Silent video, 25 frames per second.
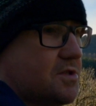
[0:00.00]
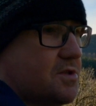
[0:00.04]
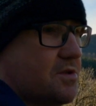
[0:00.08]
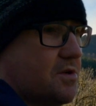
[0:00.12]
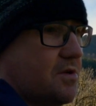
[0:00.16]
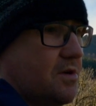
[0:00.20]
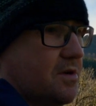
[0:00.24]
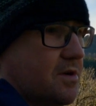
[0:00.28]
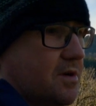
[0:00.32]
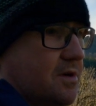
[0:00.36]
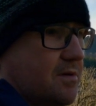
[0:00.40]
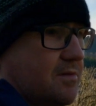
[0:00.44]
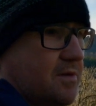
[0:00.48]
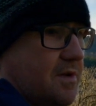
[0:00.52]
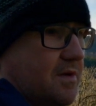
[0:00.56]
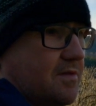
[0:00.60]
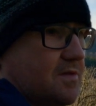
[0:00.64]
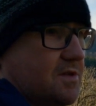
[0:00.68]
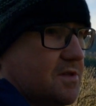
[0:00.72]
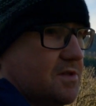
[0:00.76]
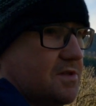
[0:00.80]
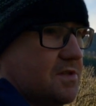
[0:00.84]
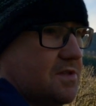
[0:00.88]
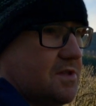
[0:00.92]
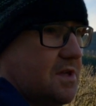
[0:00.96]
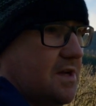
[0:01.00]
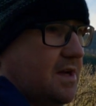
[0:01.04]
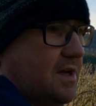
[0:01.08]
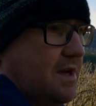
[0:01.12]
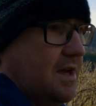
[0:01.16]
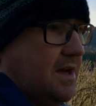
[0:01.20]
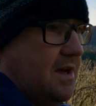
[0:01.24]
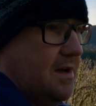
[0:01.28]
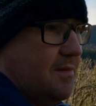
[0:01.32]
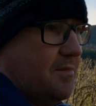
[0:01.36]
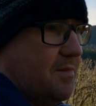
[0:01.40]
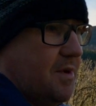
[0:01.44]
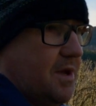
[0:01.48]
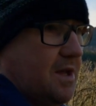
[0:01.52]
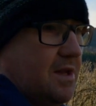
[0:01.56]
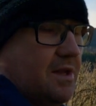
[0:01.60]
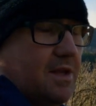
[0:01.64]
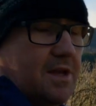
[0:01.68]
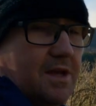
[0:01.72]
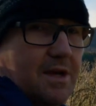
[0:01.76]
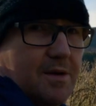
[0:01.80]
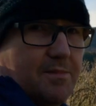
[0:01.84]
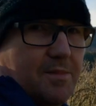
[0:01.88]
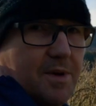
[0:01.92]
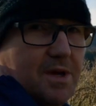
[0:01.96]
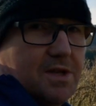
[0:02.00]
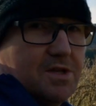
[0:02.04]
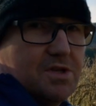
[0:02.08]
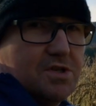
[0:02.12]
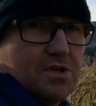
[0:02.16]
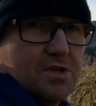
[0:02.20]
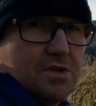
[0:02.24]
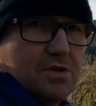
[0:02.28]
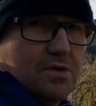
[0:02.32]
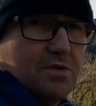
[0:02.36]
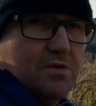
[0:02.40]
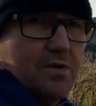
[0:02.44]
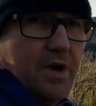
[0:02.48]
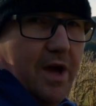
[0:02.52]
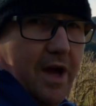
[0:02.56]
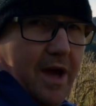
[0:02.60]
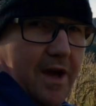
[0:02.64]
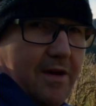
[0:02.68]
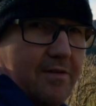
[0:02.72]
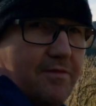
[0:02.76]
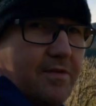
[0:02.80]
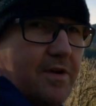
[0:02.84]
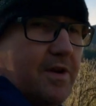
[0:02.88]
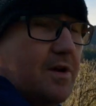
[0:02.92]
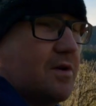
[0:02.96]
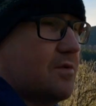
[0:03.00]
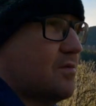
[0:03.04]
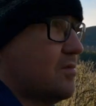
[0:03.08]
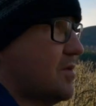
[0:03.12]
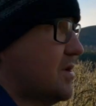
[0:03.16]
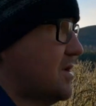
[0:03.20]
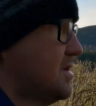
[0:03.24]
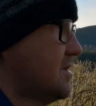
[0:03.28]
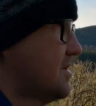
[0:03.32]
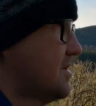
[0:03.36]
wrong. It would have just made the image too heavy on one